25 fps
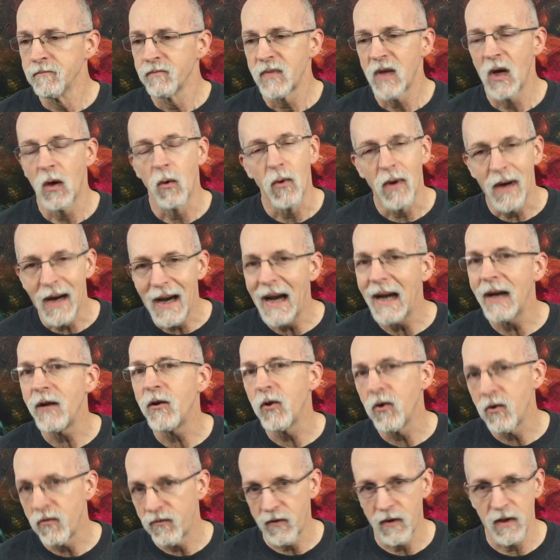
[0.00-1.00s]
Now, what I
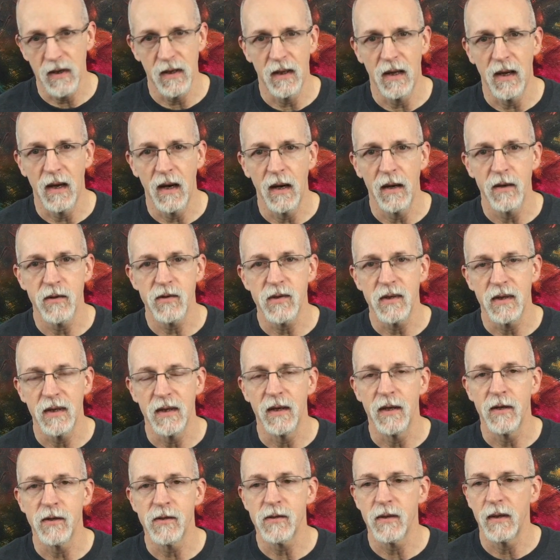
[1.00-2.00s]
do for clients
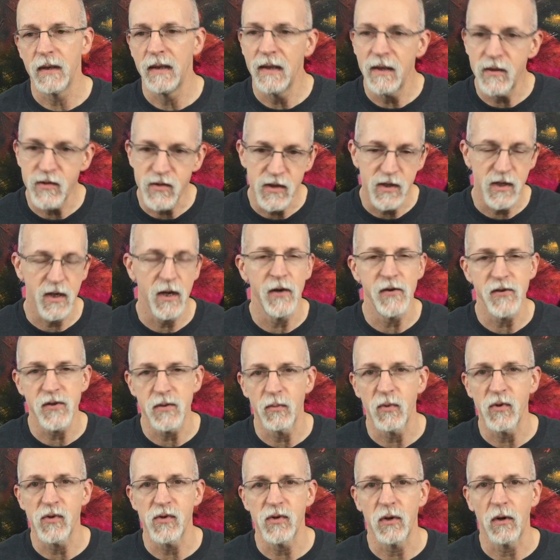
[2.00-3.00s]
is, and this is
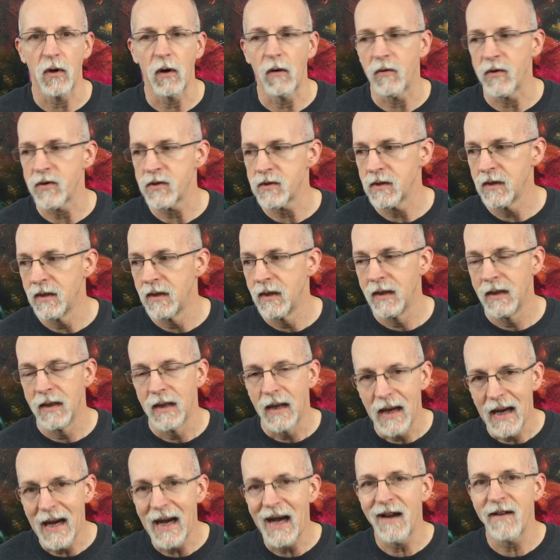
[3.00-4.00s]
customer service,
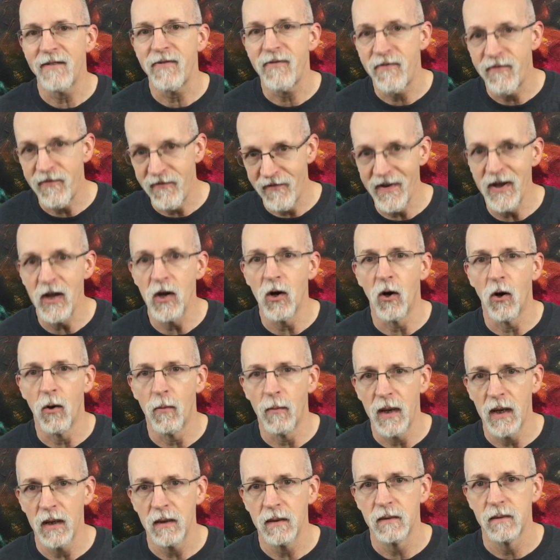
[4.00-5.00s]
I
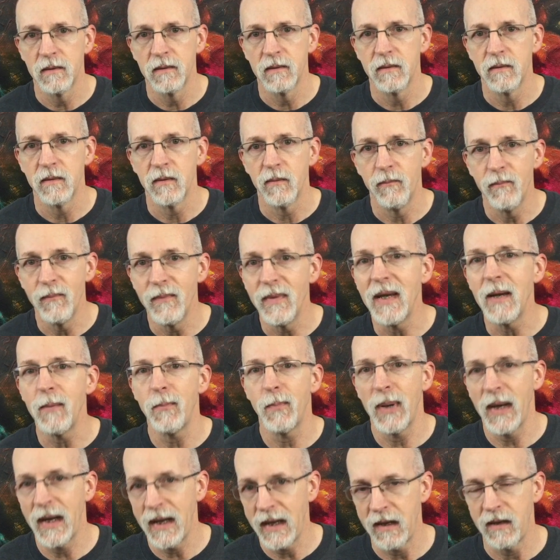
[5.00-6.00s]
film me
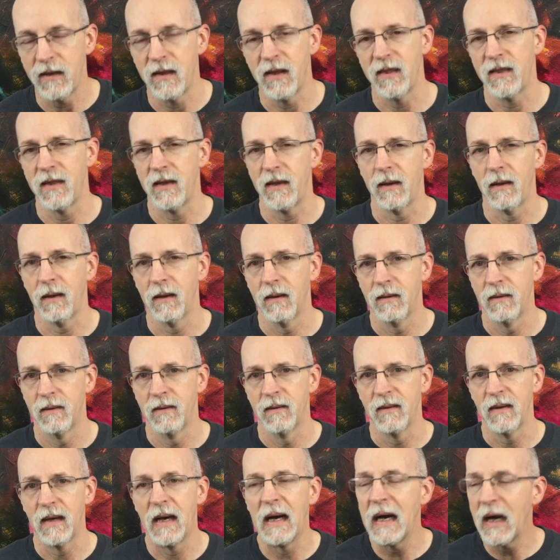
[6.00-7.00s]
painting the thing.
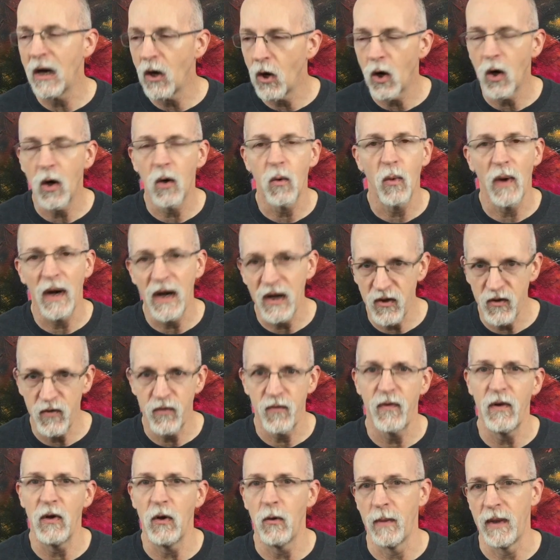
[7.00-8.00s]
I always
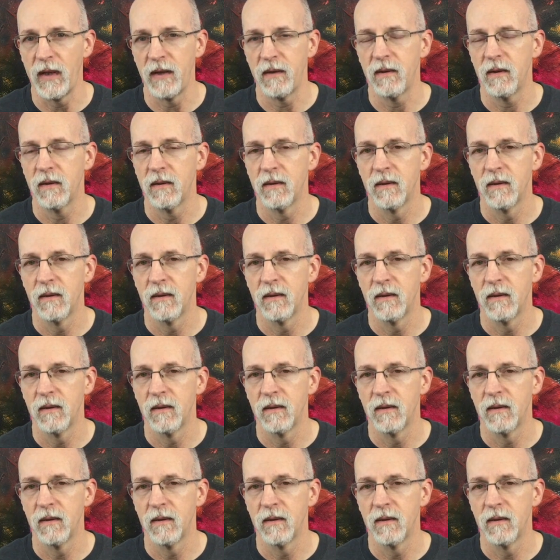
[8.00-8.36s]
film it.